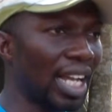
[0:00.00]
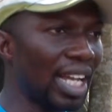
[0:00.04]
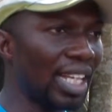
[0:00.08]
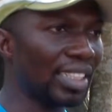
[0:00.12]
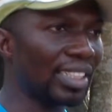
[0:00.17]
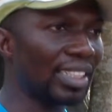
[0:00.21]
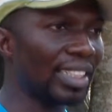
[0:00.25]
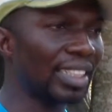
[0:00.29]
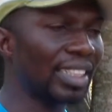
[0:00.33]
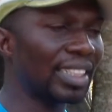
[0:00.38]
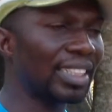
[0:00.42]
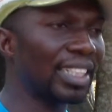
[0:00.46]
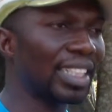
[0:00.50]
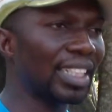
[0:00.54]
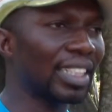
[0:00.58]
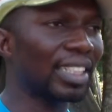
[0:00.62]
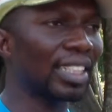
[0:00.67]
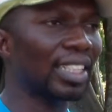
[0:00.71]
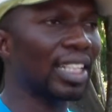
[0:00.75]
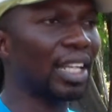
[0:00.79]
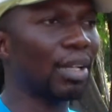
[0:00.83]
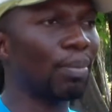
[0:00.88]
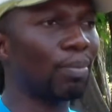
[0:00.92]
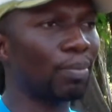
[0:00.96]
as they
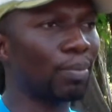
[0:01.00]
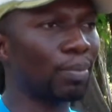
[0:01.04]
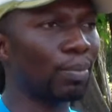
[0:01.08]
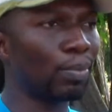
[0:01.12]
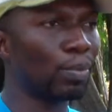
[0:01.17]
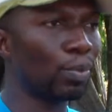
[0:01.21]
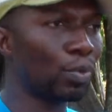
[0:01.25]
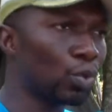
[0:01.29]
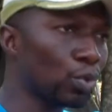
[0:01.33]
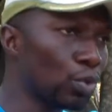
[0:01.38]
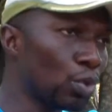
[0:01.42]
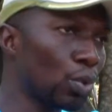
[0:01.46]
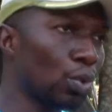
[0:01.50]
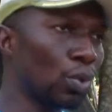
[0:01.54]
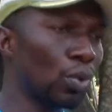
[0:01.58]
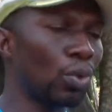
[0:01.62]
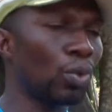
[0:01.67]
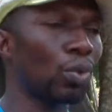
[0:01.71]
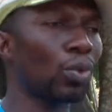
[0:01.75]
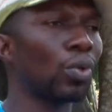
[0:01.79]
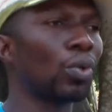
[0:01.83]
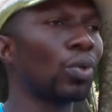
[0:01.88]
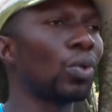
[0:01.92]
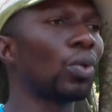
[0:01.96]
take them to
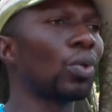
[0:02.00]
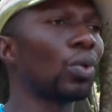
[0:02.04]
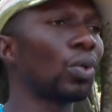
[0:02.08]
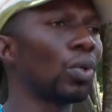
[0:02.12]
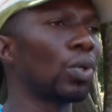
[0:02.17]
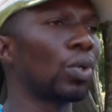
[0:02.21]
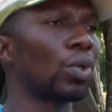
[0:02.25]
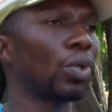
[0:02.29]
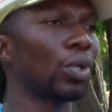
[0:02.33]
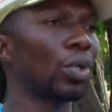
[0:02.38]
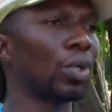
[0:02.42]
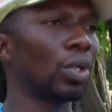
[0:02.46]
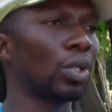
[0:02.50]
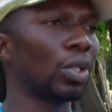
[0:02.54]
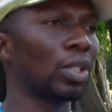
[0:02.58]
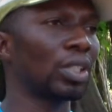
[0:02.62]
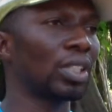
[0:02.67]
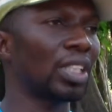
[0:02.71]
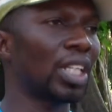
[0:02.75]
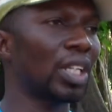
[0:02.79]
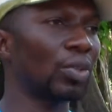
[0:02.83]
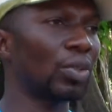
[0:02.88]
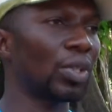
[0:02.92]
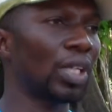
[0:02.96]

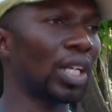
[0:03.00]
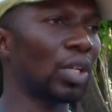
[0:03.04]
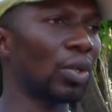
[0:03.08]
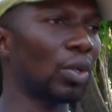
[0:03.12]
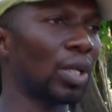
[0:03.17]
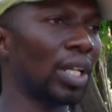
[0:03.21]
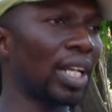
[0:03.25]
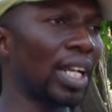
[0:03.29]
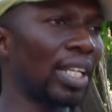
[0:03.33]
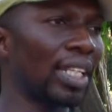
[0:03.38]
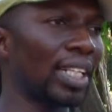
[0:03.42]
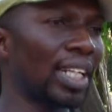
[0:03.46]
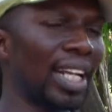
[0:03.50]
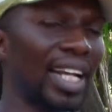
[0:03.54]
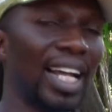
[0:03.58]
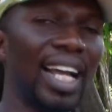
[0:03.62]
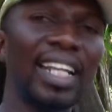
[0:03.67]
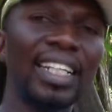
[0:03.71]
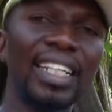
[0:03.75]
South Carolina.